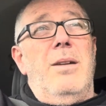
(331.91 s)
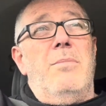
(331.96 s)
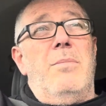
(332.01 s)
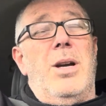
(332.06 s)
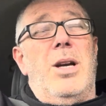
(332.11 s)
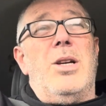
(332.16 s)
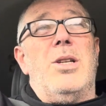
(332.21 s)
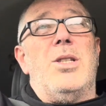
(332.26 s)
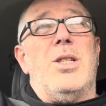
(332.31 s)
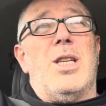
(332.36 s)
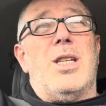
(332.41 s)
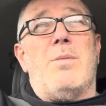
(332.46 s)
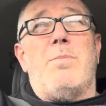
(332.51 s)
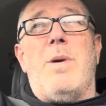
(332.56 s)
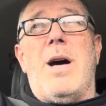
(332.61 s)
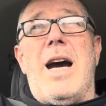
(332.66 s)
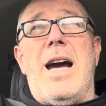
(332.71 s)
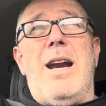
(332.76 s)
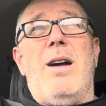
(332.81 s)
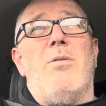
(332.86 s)
because the
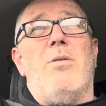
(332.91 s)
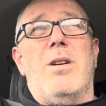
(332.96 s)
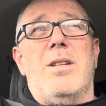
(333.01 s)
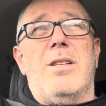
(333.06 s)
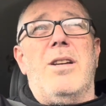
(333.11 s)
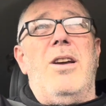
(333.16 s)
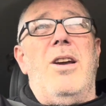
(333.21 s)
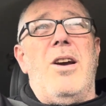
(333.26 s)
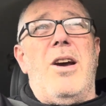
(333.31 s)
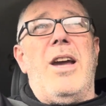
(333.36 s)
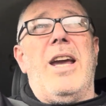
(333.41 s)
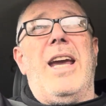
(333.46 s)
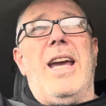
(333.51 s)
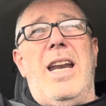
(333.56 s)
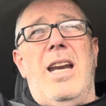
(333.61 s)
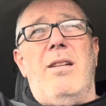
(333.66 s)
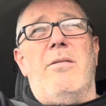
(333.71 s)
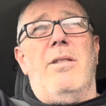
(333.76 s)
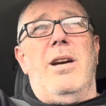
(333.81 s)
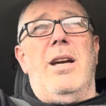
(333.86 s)
spider wasn't going
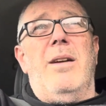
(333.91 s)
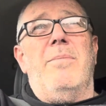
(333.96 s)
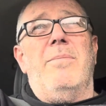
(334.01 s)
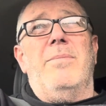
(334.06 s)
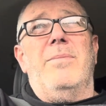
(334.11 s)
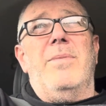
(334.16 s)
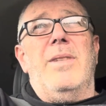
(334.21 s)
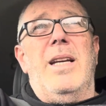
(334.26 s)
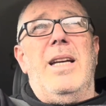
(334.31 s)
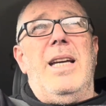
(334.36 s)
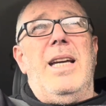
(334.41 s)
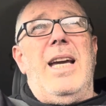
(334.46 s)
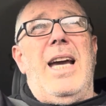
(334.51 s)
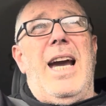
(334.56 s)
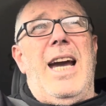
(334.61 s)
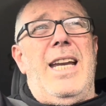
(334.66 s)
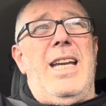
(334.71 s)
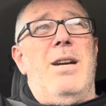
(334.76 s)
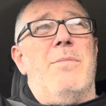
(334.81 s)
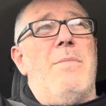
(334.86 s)
anywhere
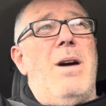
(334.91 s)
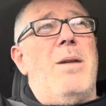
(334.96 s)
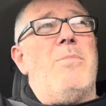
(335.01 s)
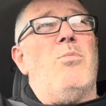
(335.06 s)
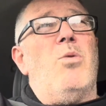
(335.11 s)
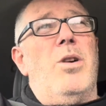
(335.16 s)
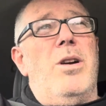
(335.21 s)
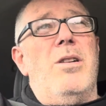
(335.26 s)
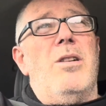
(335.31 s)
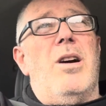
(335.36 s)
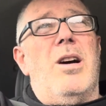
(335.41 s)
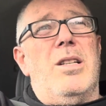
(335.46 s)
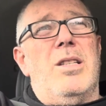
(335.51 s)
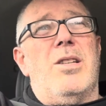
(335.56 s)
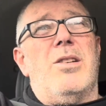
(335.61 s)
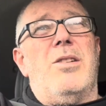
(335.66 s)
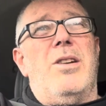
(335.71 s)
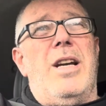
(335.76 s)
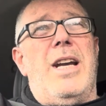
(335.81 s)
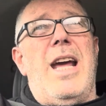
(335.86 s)
and your mum wouldn't
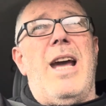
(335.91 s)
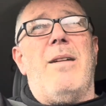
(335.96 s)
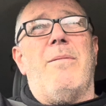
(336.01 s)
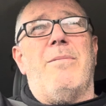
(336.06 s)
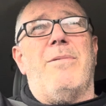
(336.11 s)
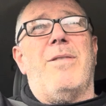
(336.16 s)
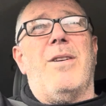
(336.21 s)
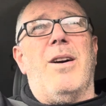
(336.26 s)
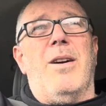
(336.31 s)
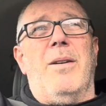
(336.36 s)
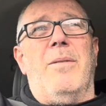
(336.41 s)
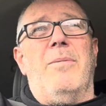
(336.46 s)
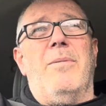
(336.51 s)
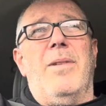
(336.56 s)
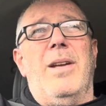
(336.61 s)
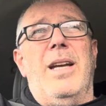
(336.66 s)
answer a damn phone.